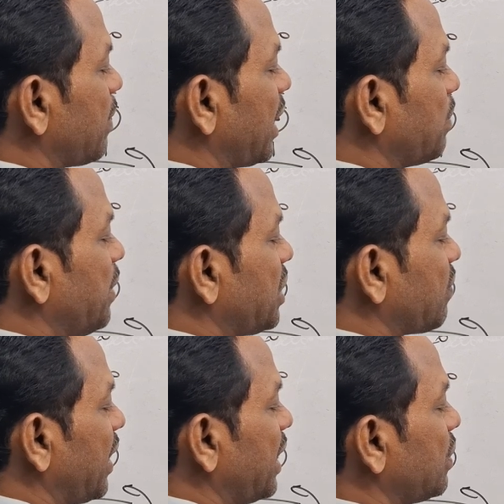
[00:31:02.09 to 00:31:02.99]
minus b
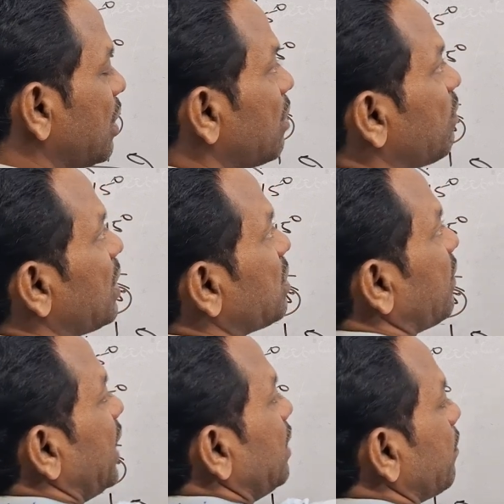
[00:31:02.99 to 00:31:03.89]
square is 1
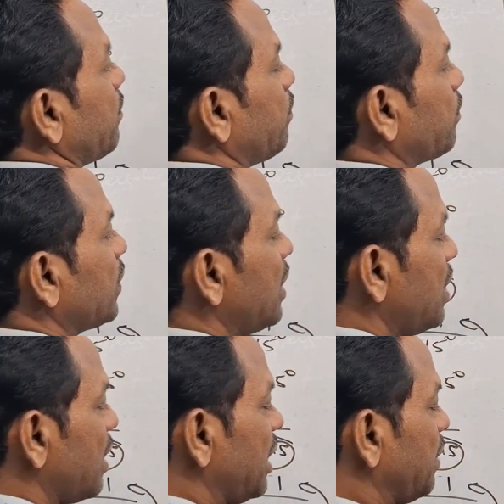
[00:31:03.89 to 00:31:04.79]
square.
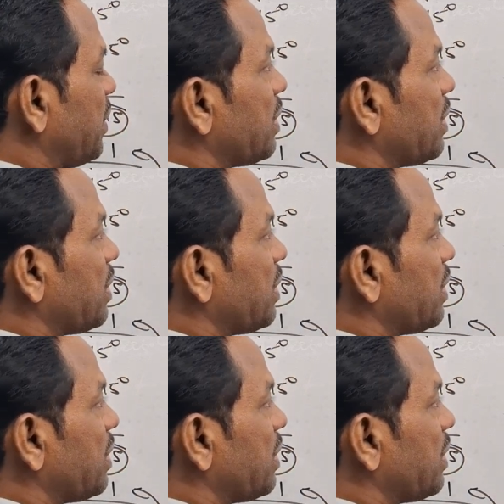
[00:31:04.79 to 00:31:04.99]
Let me